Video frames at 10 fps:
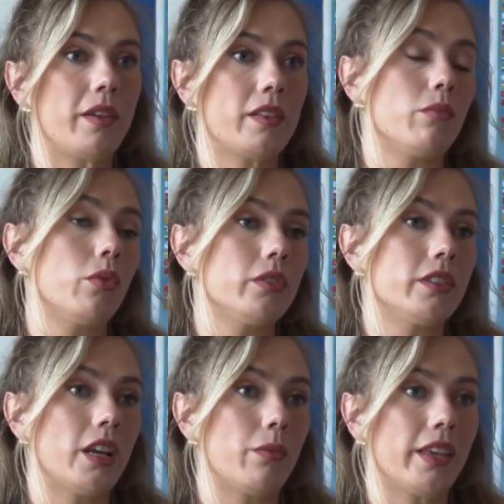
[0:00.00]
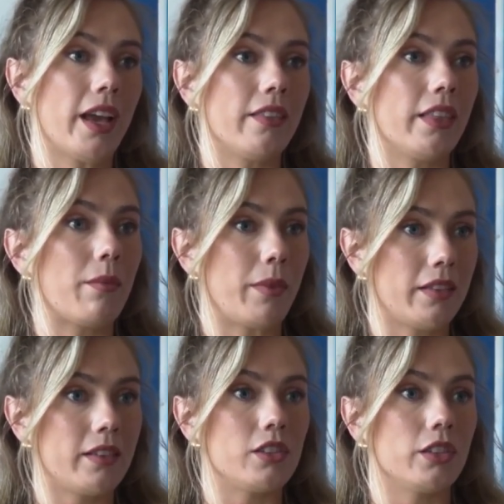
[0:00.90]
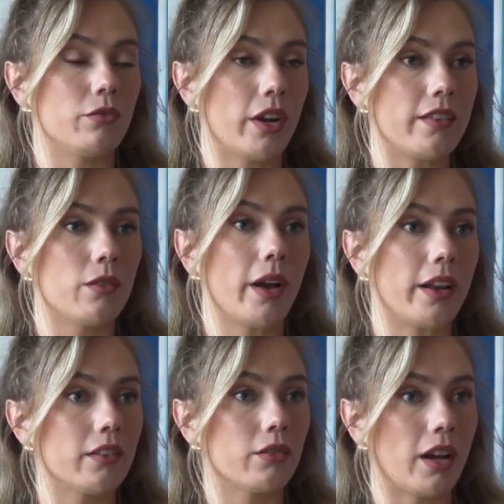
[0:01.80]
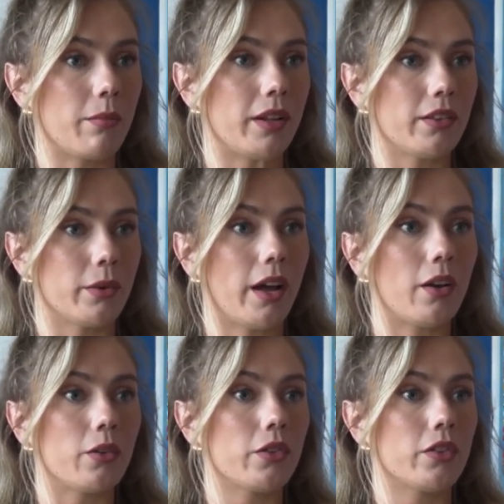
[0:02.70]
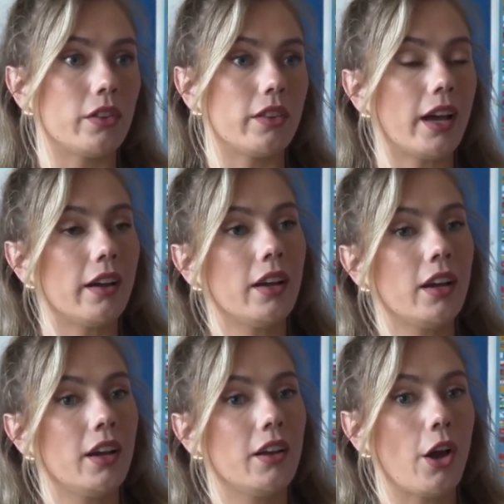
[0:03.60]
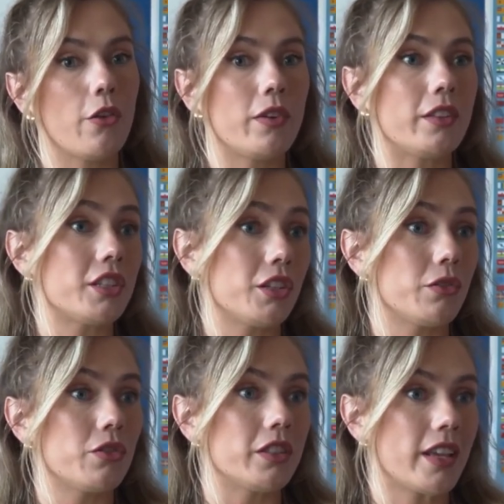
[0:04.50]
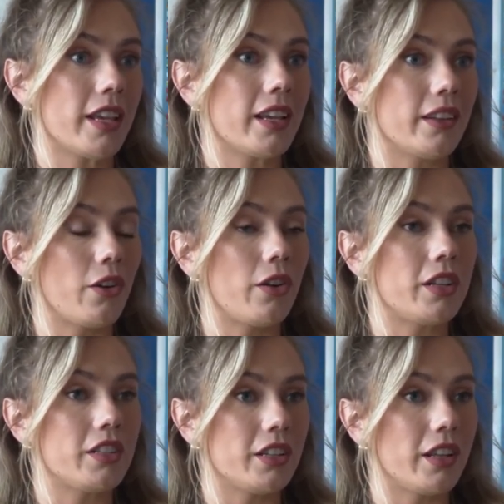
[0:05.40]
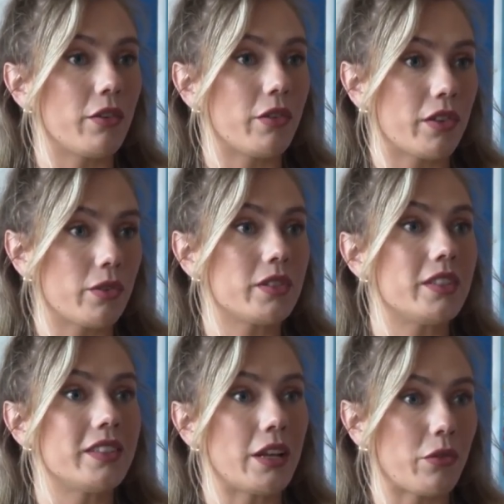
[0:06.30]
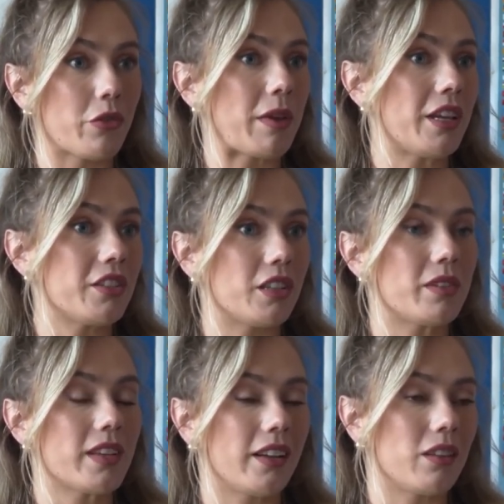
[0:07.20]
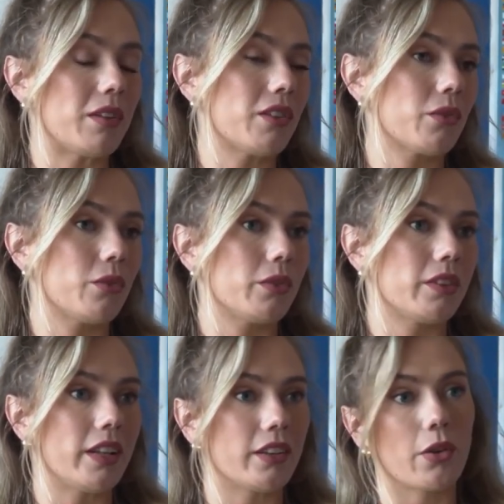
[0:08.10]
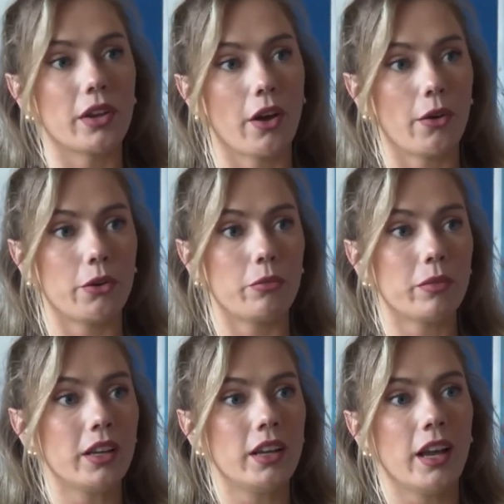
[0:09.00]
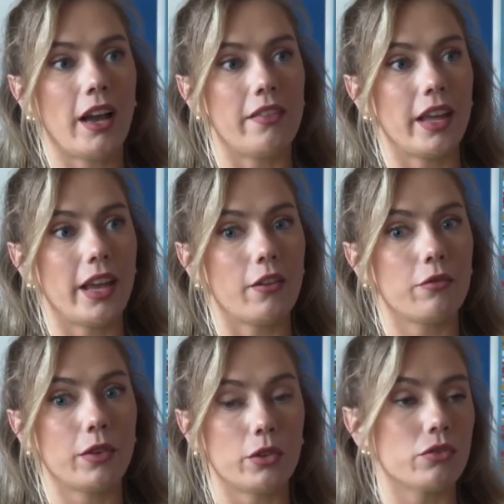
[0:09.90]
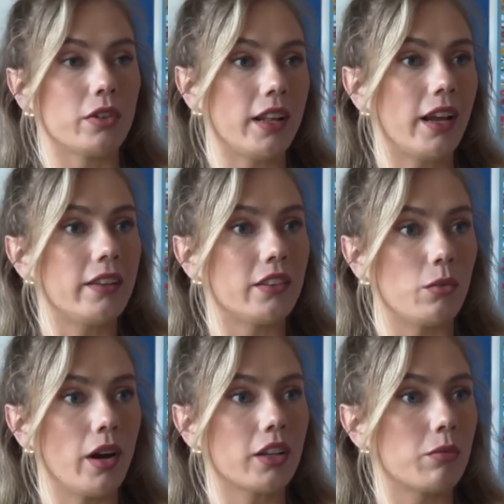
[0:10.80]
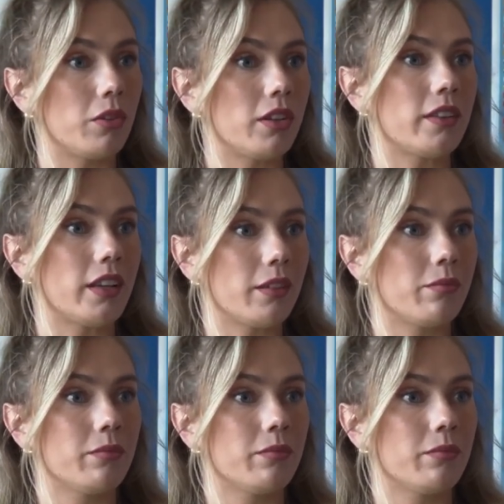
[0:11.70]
it's important that we get that message and raise awareness around mental health so that hopefully the children are taking their knowledge and their resources and their information that we're telling them in schools, and they're going home and they're filtering that into the wider community.